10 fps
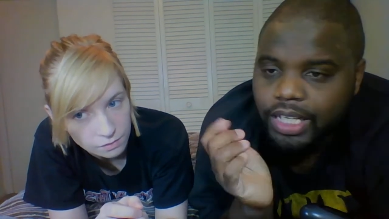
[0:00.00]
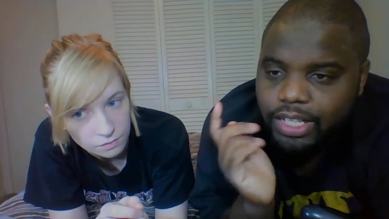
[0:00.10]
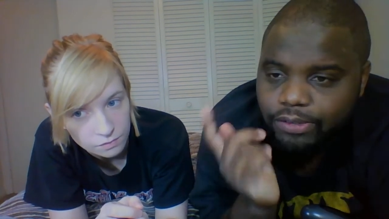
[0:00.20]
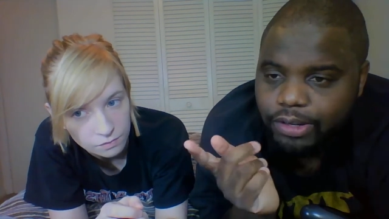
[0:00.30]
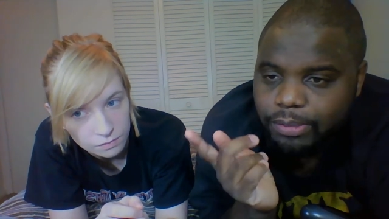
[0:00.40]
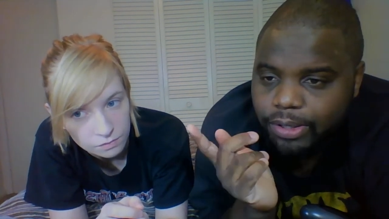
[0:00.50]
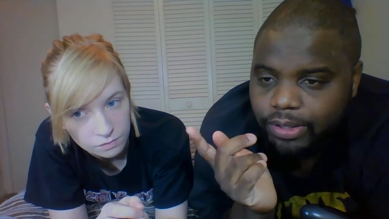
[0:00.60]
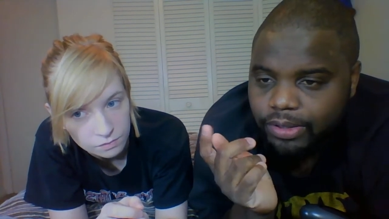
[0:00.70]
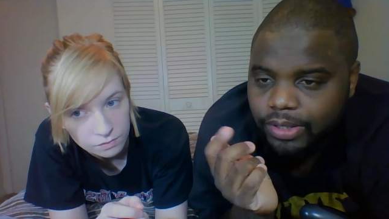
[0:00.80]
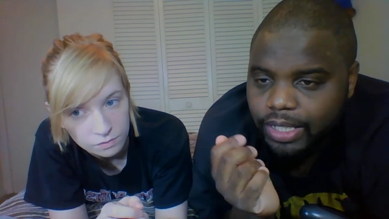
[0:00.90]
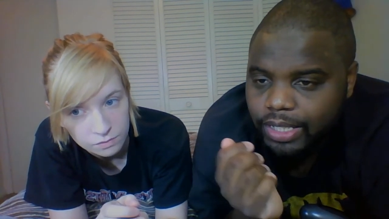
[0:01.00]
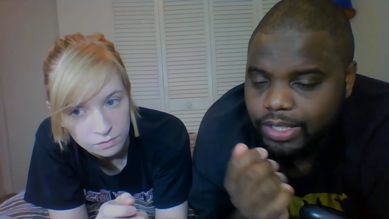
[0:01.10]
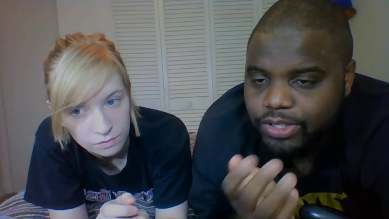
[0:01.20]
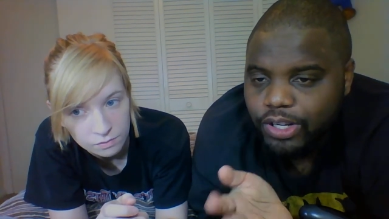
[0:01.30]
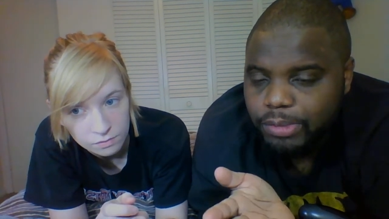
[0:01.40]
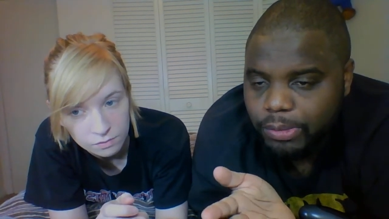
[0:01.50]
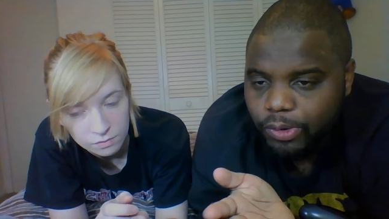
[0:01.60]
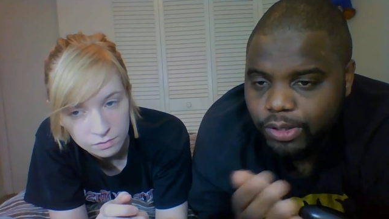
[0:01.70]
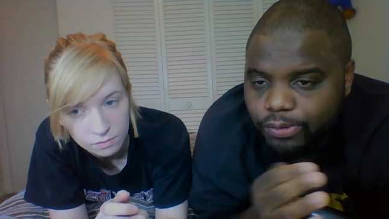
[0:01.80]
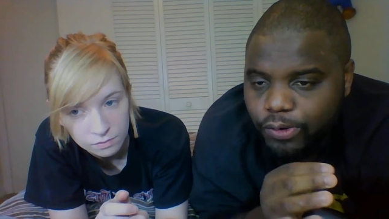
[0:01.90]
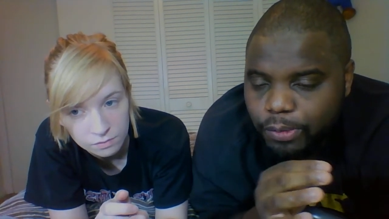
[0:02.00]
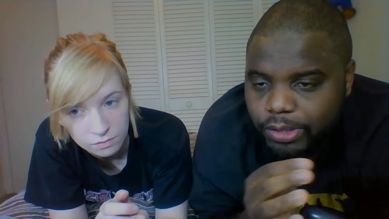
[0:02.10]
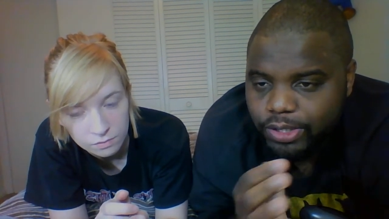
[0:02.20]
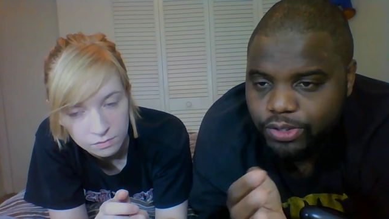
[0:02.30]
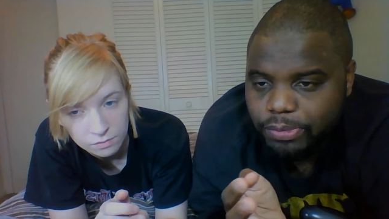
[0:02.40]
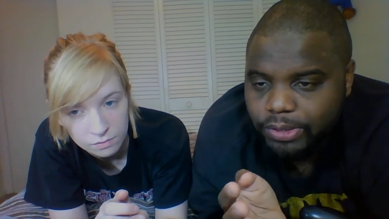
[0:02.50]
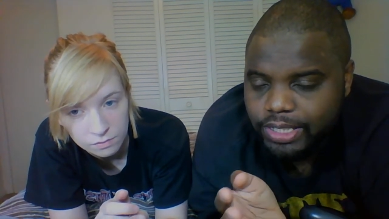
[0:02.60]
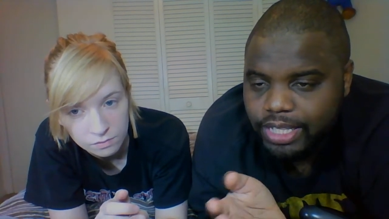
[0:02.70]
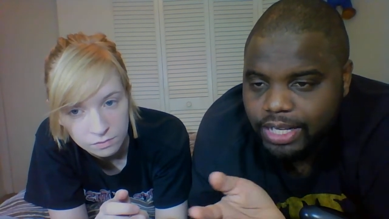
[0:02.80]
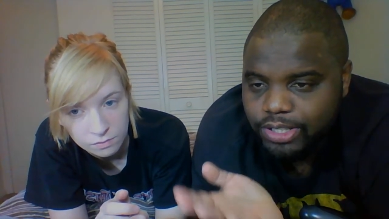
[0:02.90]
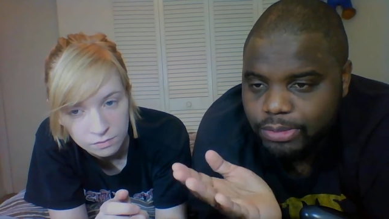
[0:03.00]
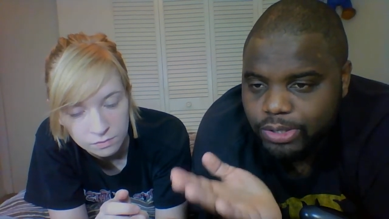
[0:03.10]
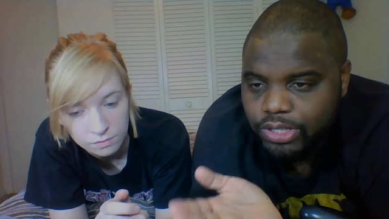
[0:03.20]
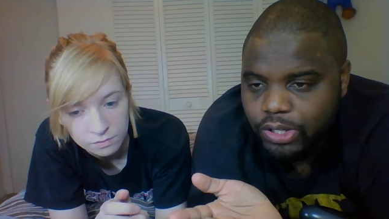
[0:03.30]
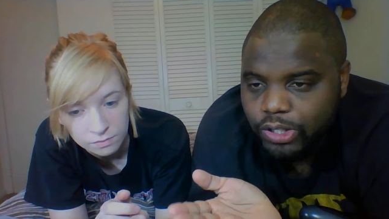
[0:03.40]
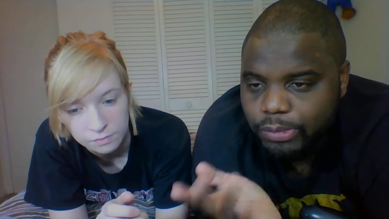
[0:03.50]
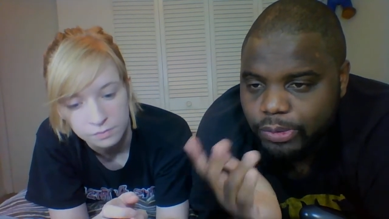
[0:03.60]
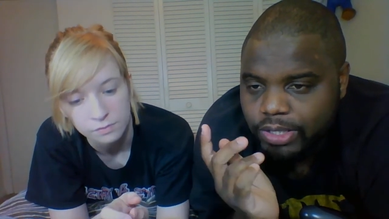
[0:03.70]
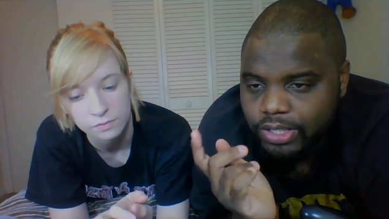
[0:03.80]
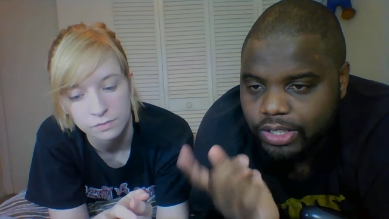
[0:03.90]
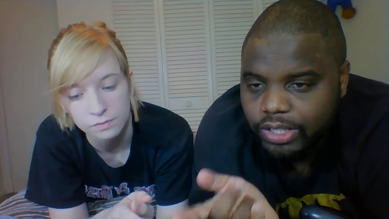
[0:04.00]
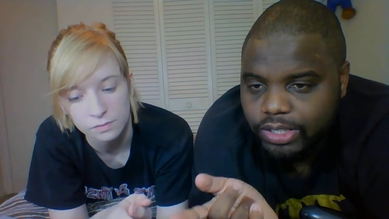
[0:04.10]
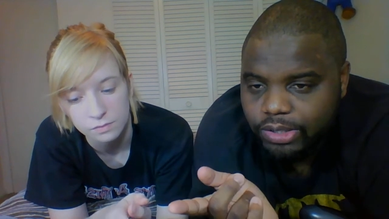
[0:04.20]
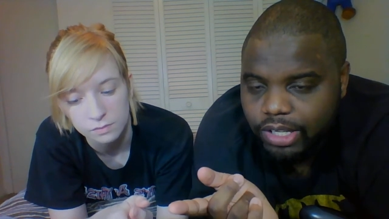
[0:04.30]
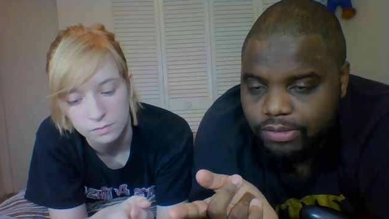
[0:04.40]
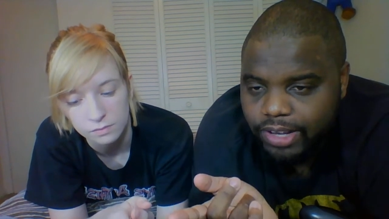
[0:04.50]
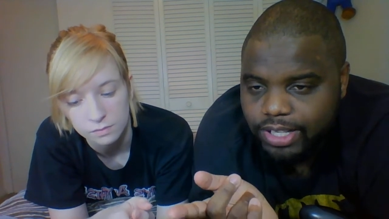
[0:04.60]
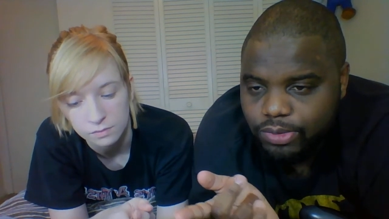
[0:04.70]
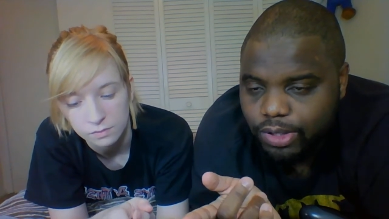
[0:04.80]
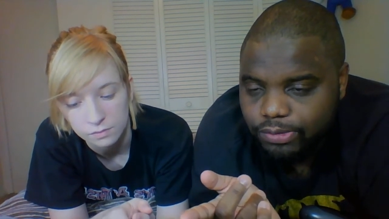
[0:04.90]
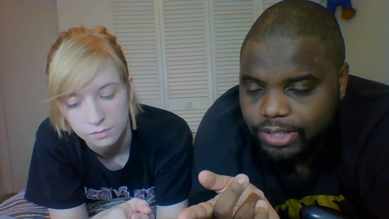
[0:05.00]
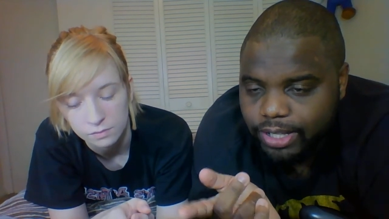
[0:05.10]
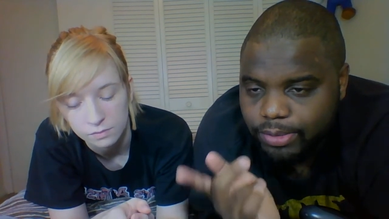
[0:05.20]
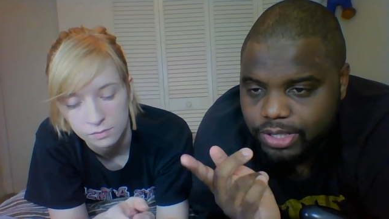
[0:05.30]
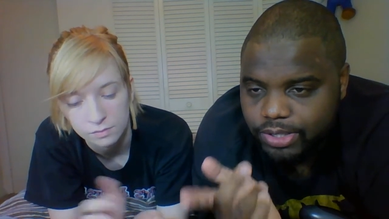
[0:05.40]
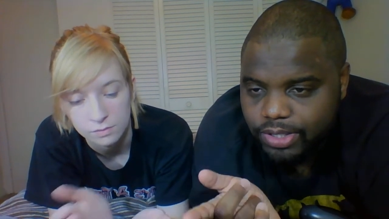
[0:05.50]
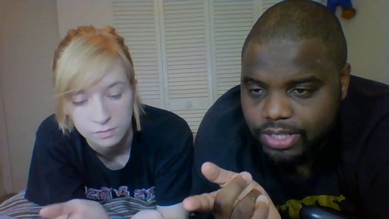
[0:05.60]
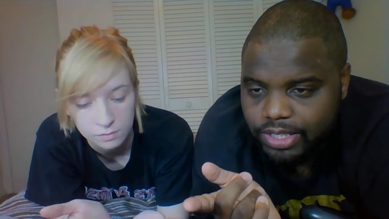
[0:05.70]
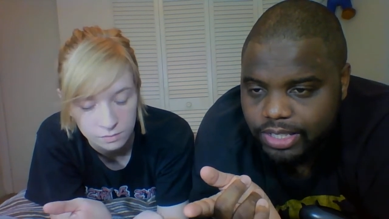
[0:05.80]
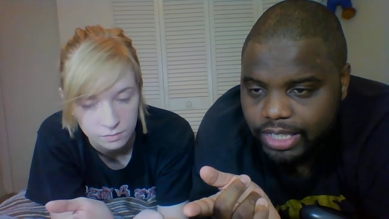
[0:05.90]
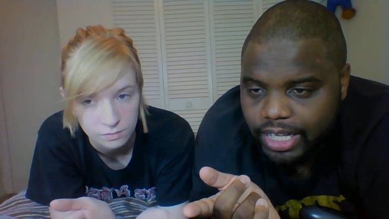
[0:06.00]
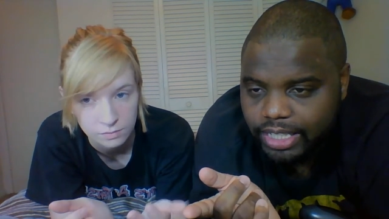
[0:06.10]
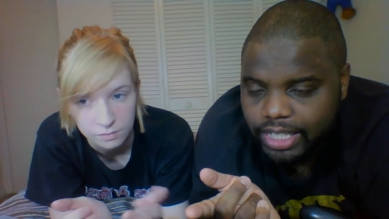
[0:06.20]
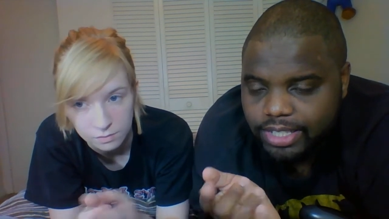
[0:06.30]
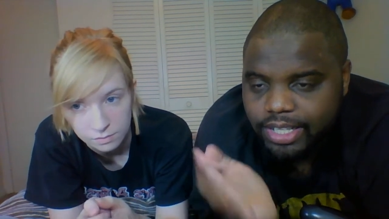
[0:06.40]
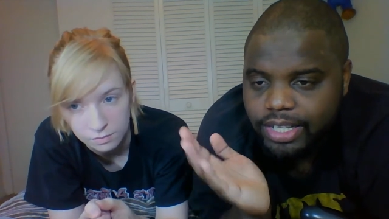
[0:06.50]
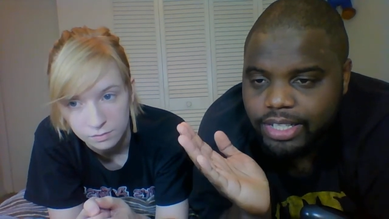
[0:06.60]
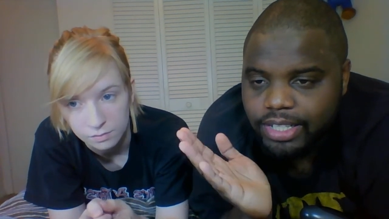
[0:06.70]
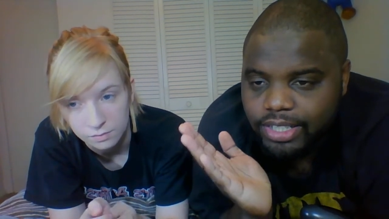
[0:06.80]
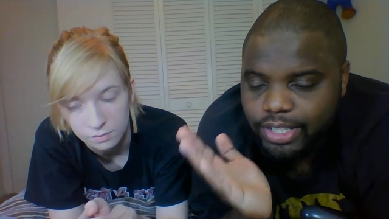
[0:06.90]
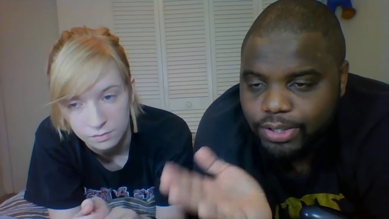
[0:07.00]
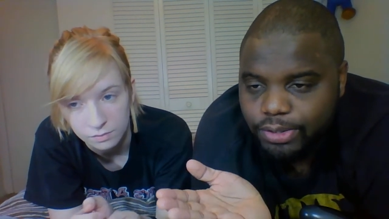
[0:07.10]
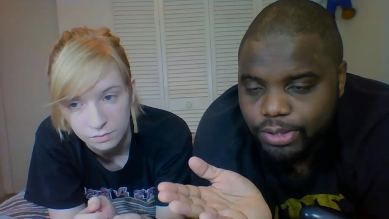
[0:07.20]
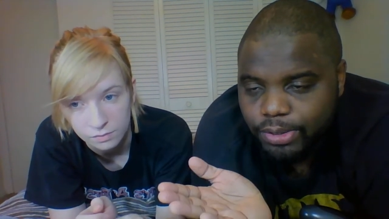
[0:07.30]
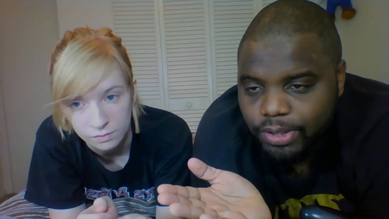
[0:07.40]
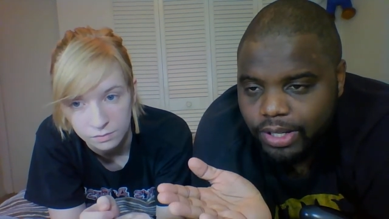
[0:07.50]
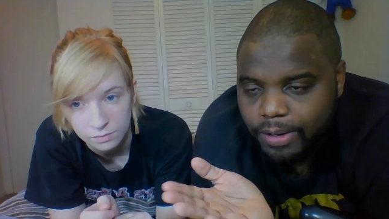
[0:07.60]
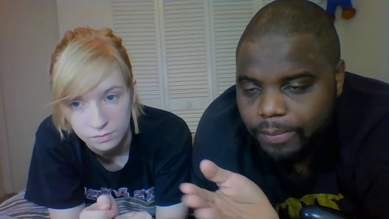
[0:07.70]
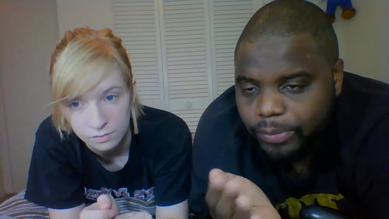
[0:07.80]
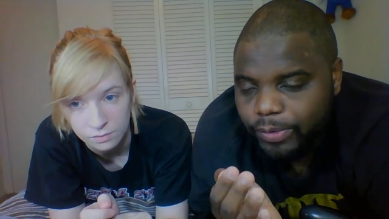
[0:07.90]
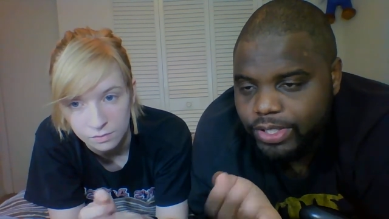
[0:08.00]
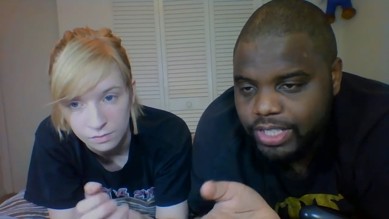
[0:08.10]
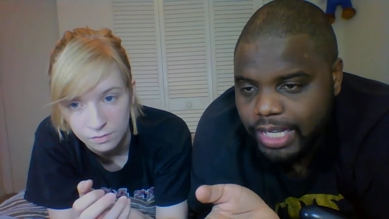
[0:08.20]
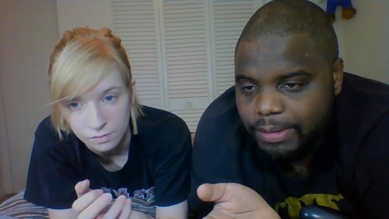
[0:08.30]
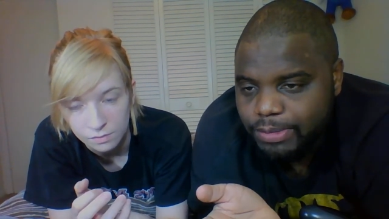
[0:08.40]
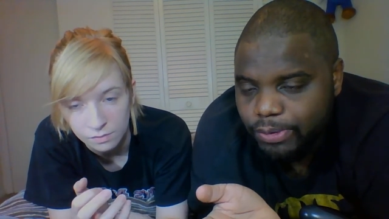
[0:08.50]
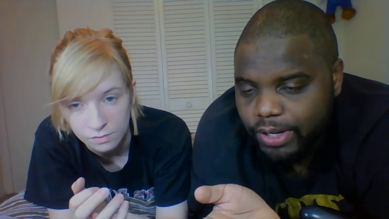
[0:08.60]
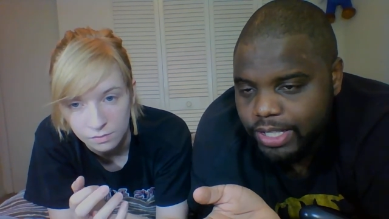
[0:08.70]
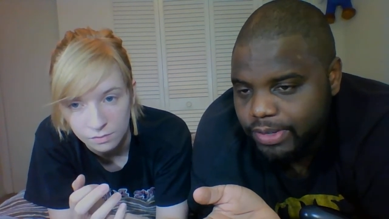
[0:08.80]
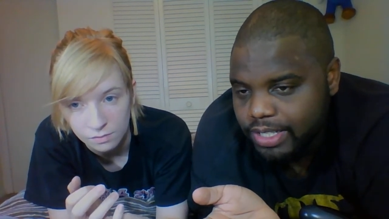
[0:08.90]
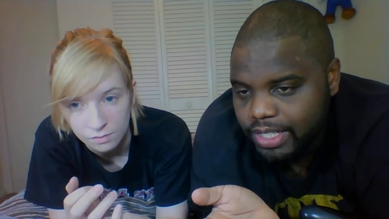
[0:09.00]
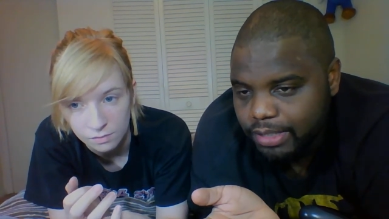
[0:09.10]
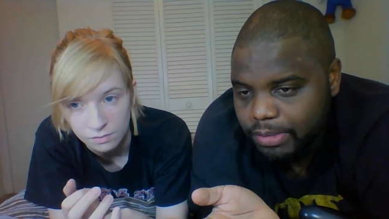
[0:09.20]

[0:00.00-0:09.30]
Speaker 1: In November, uh, there's going to be more than four, but the AAA titles, the most notable ones are Call of Duty Advanced Warfare, which is going to sell like hotcakes. The Crew, which seems more interesting to